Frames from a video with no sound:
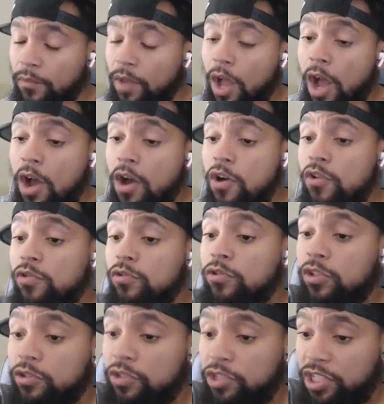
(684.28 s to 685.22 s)
Oh,
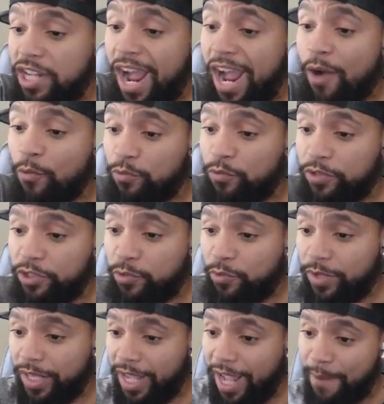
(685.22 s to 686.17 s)
so she
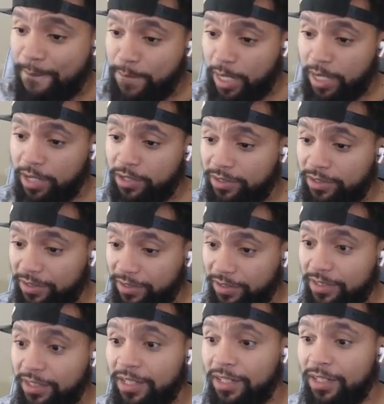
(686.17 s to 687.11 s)
really got burned.
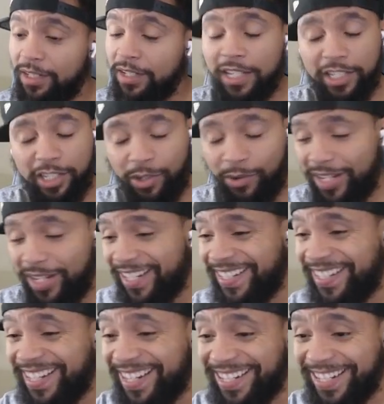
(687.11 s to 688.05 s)
So
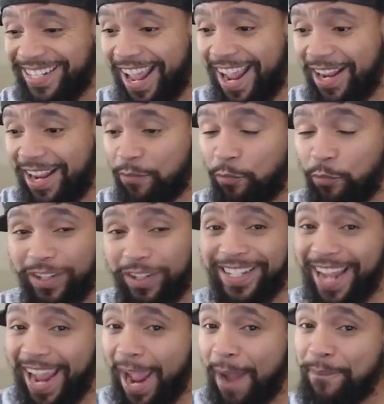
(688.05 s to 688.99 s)
anything that can
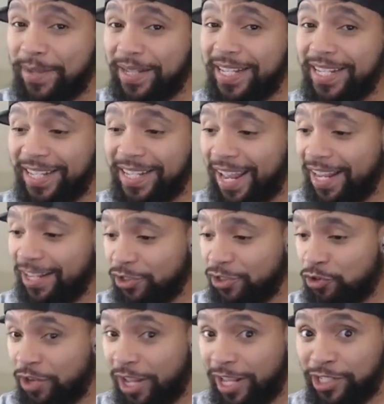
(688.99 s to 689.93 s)
really happen in
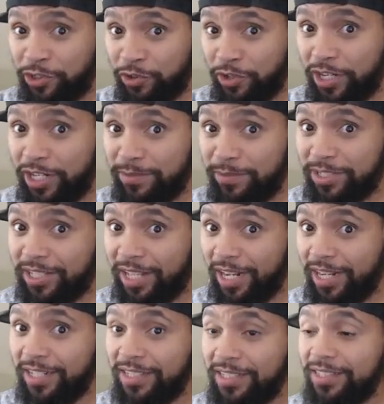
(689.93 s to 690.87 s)
that dream
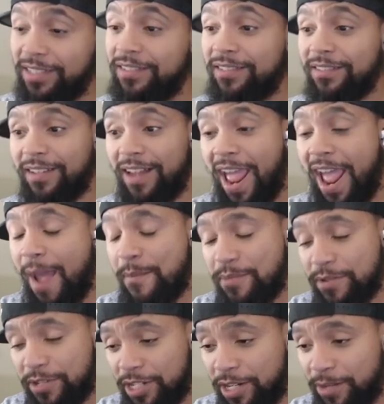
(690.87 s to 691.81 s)
state
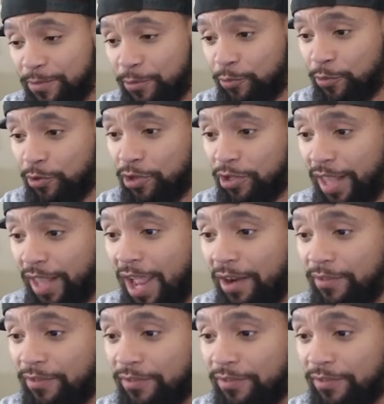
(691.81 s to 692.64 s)
happens to them in real life.